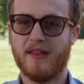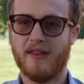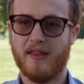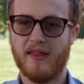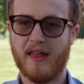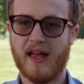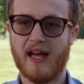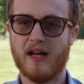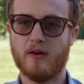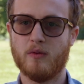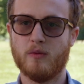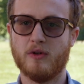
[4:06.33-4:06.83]

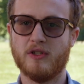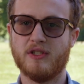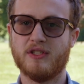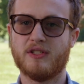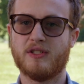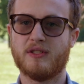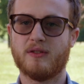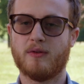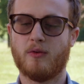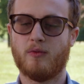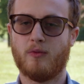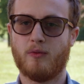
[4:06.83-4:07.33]
that
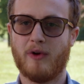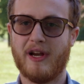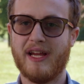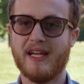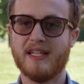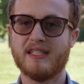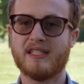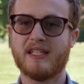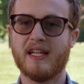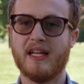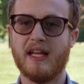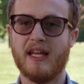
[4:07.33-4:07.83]
was
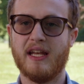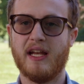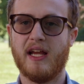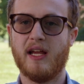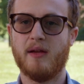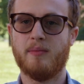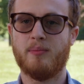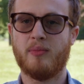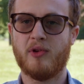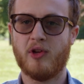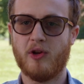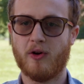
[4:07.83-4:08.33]
raised in
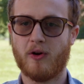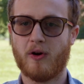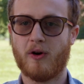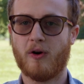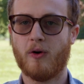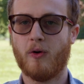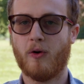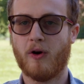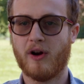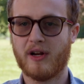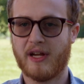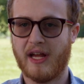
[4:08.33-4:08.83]
a
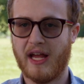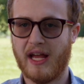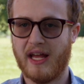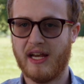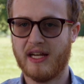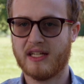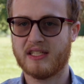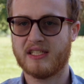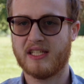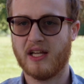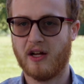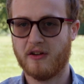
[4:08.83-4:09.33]
pure,
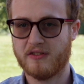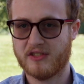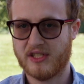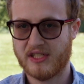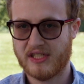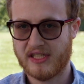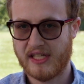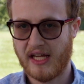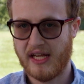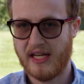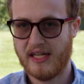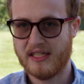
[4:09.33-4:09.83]
organic,
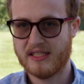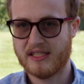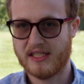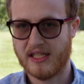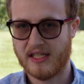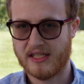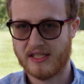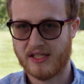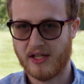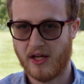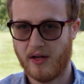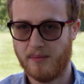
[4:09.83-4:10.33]
self-sustaining
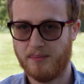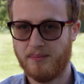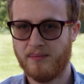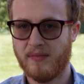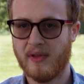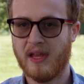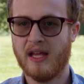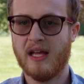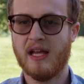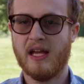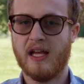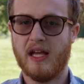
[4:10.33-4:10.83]

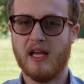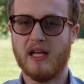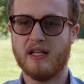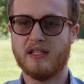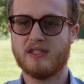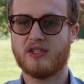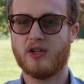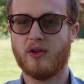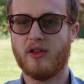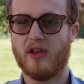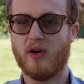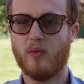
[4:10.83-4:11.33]
system
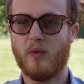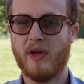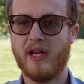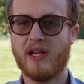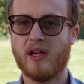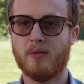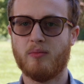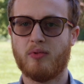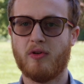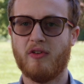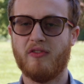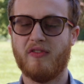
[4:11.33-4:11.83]
so that we
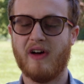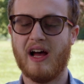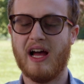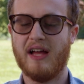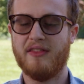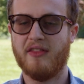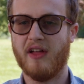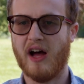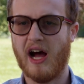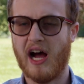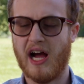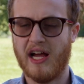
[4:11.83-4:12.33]
can
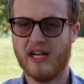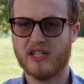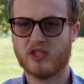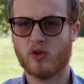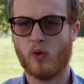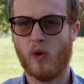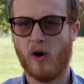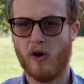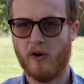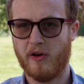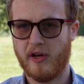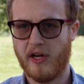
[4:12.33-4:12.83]
provide the
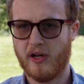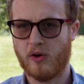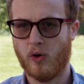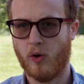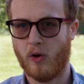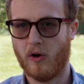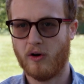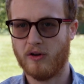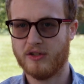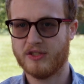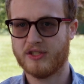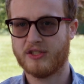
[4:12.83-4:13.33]
highest quality
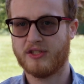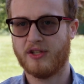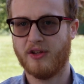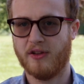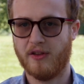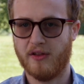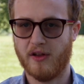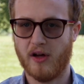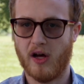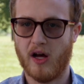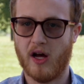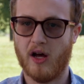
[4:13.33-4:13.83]
corals to
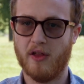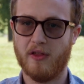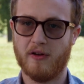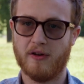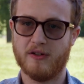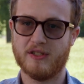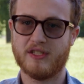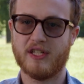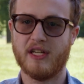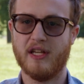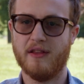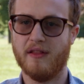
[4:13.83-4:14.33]
the
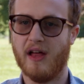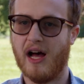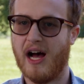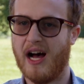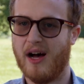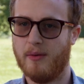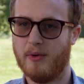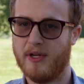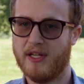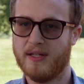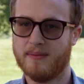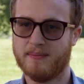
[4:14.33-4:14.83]
others in the
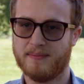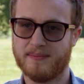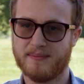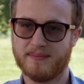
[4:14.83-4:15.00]
hobby.